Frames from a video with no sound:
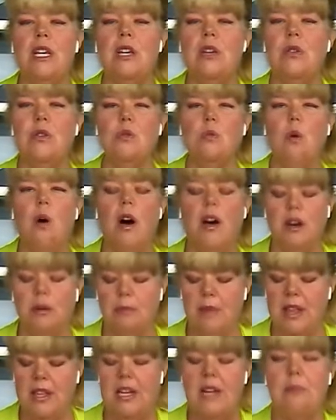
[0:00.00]
big, huge
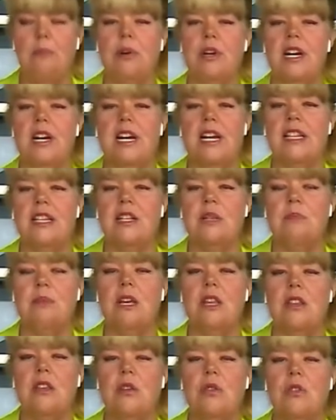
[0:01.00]
watermelon and put it in this
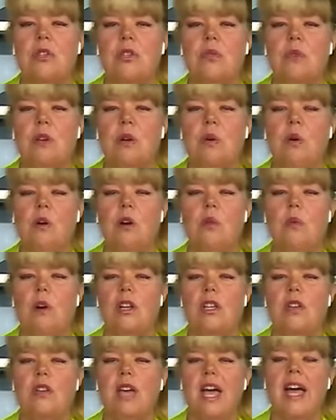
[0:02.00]
big, huge three quart
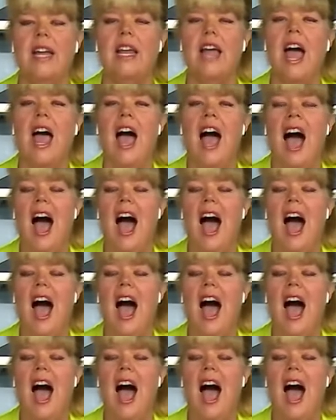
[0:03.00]
one, you can.